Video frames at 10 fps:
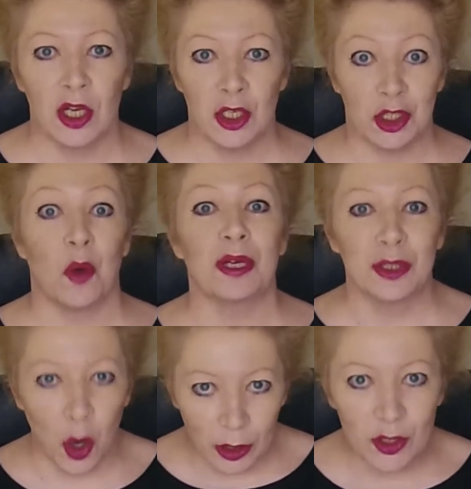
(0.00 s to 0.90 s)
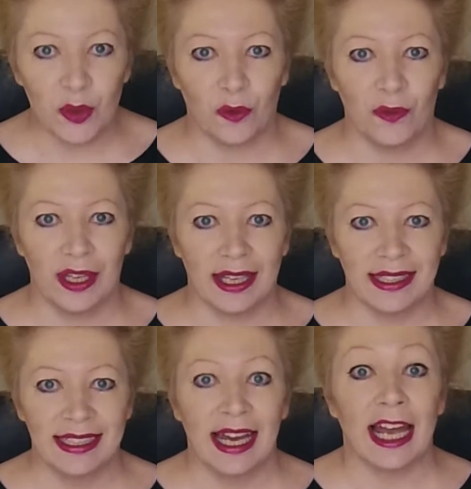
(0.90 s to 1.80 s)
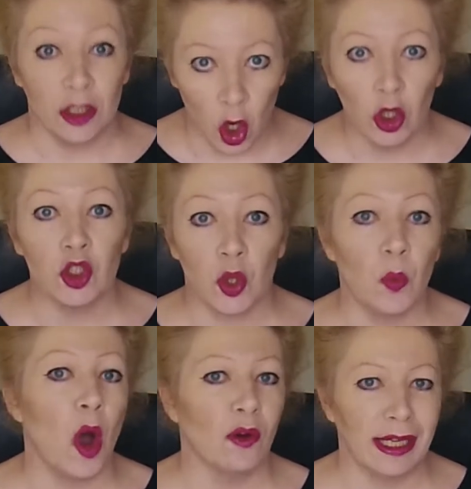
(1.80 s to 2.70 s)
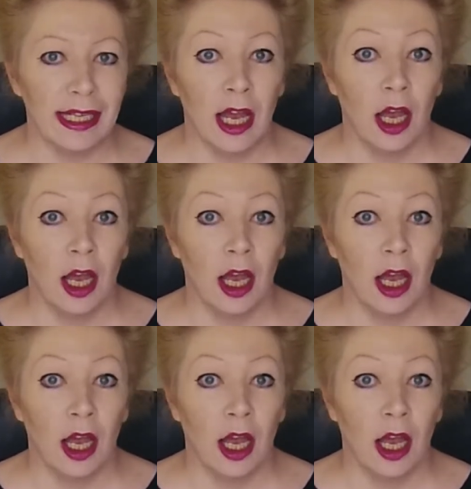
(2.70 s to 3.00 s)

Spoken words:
So acknowledge the fear, acknowledge the worry,